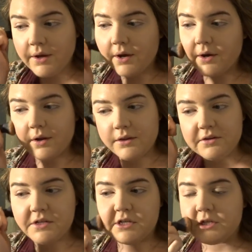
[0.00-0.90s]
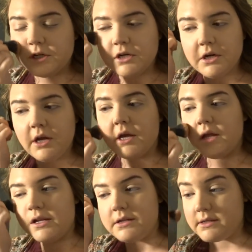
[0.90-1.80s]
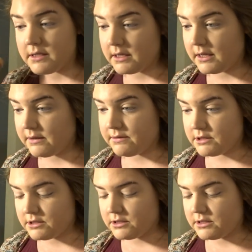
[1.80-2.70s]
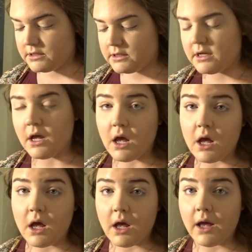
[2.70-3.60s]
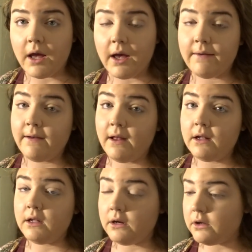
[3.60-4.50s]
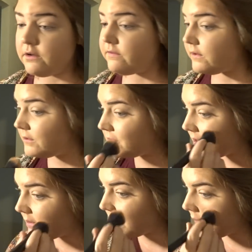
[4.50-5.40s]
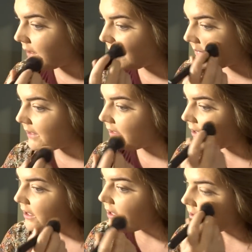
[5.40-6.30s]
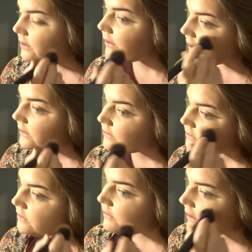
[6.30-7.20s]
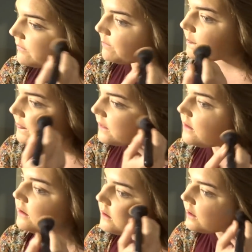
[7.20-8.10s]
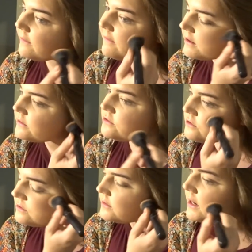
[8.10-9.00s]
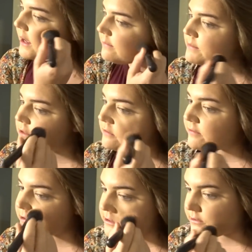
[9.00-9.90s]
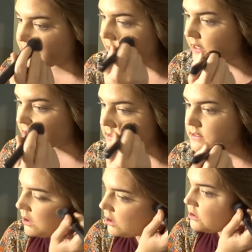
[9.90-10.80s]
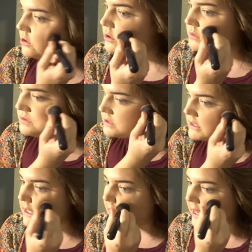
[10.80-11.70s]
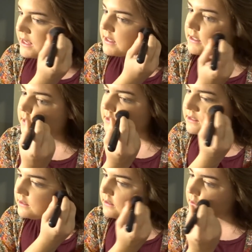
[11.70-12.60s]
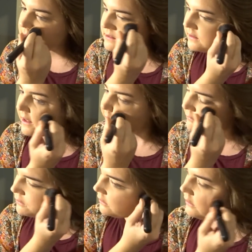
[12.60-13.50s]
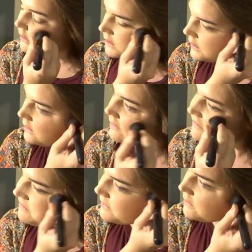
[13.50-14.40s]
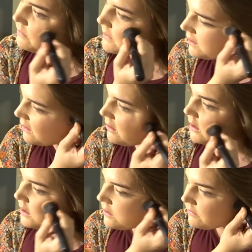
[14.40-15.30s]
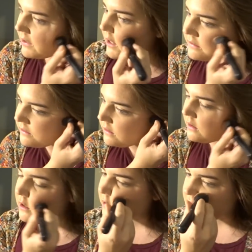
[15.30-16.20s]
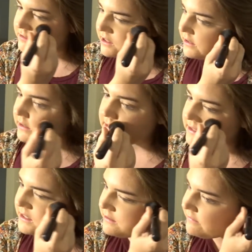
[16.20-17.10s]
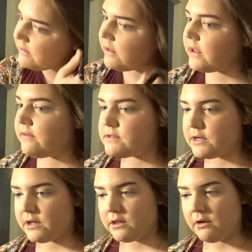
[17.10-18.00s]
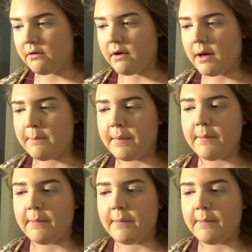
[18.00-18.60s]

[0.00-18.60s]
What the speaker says: our other teacher? And it was just a little confusing, but I mean, they'll get used to it. I've had a student absent for 2 days. Tuesday, he left early. He didn't feel well. We got to lunch and he said he felt like he was going to throw up,